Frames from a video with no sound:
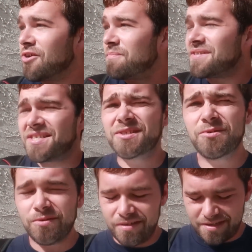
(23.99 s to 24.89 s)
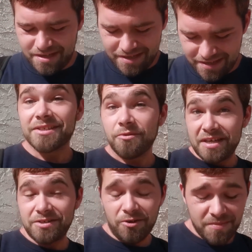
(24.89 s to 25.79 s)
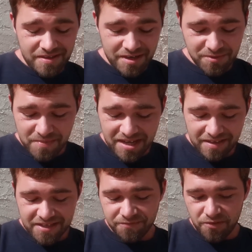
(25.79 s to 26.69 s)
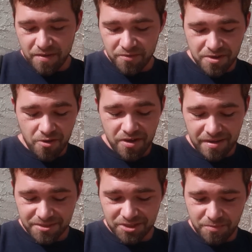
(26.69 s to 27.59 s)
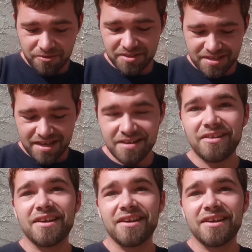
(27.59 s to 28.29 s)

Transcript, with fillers: one open too. Ugh. So he told me that he was making this forever ago, and I'm super excited.